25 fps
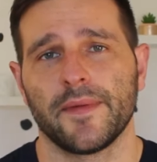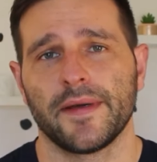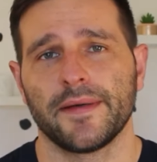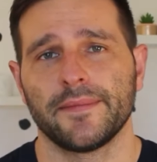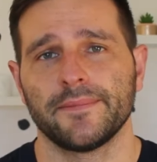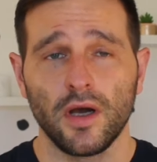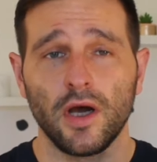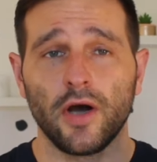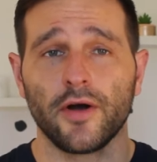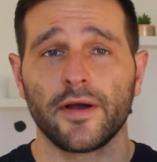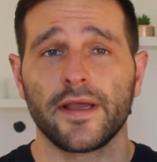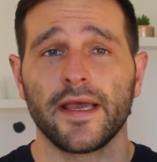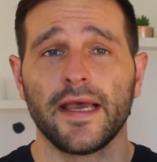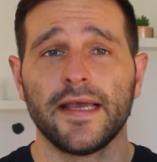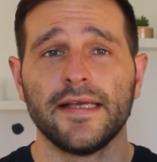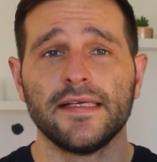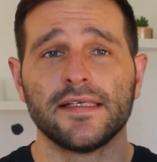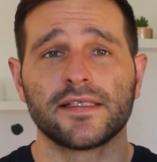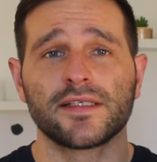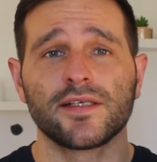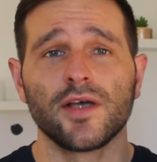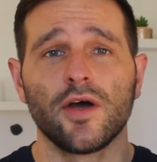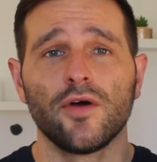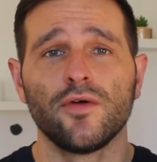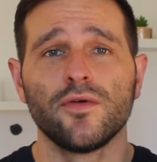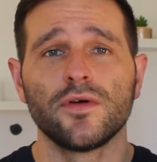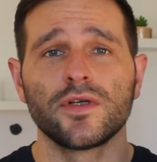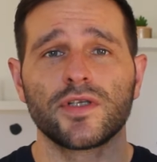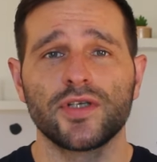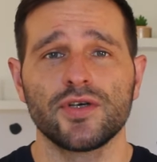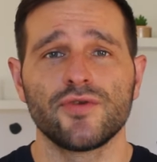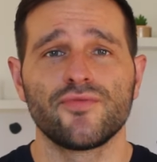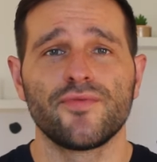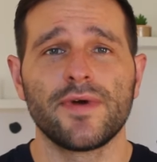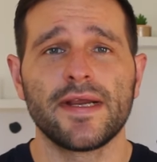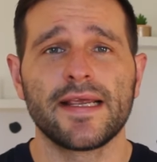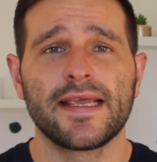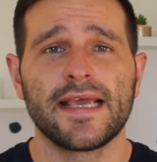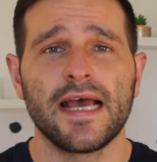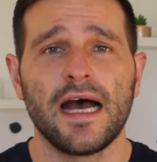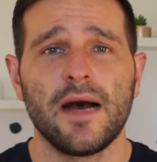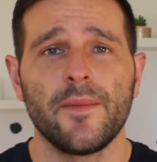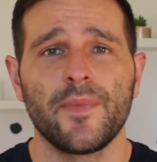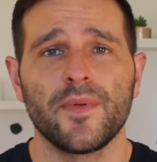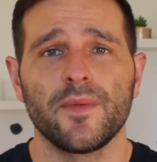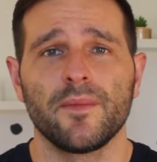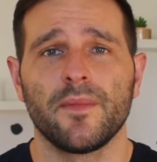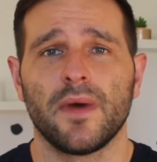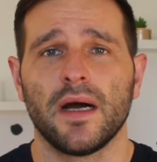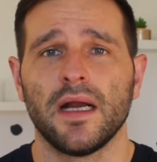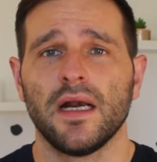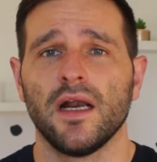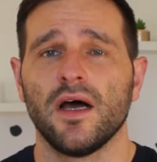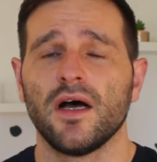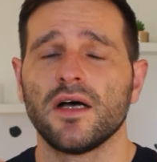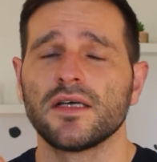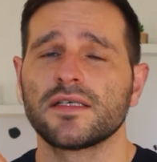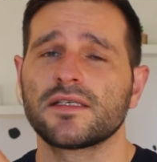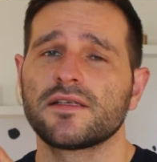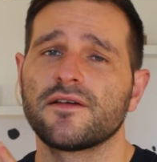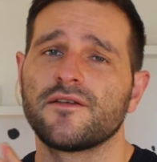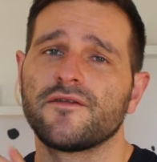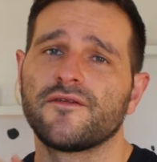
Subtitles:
me. Okay, so to recap my last